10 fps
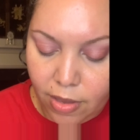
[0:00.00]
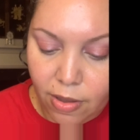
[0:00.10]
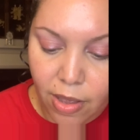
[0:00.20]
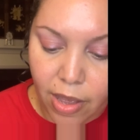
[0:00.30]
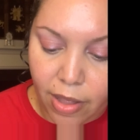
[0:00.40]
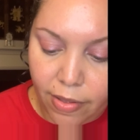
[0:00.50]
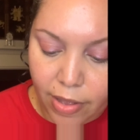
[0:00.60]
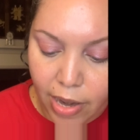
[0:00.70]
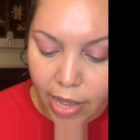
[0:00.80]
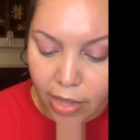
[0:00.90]
yeah,
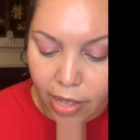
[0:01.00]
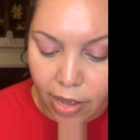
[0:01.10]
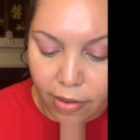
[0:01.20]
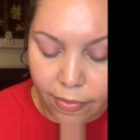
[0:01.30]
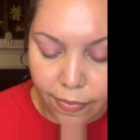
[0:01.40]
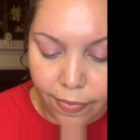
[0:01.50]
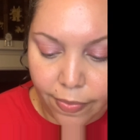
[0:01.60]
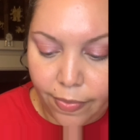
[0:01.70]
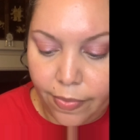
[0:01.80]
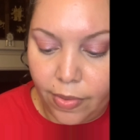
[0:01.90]
I like that.
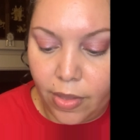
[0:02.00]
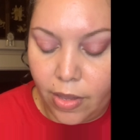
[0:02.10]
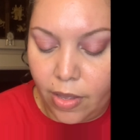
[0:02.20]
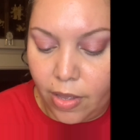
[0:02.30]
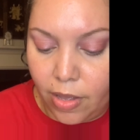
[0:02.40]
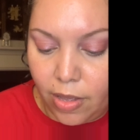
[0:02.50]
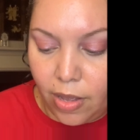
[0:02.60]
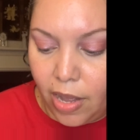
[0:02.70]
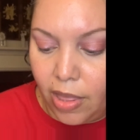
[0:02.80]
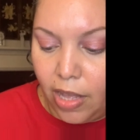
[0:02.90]

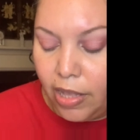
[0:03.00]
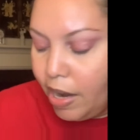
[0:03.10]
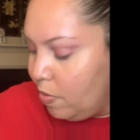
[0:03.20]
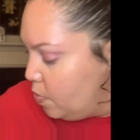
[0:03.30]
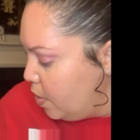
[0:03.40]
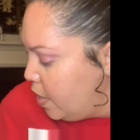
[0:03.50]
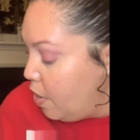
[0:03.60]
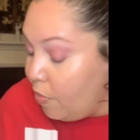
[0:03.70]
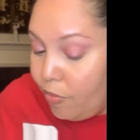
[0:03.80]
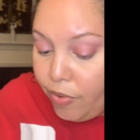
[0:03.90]
I think that'll work
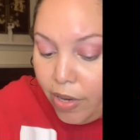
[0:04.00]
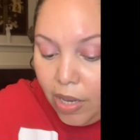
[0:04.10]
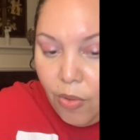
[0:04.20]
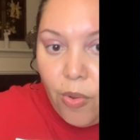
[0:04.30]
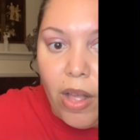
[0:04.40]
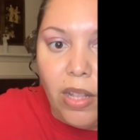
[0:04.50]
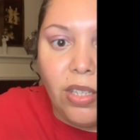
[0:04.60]
out really well as